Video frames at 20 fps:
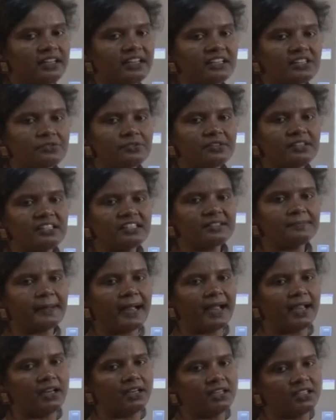next one is
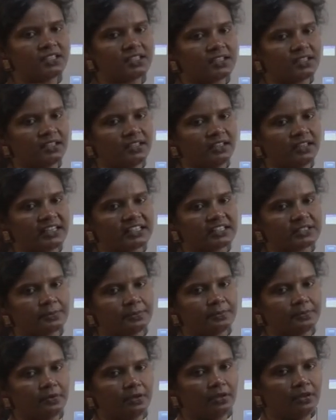biological
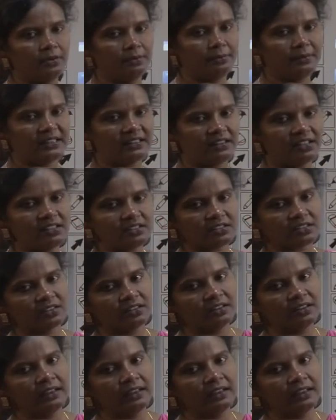uh, method.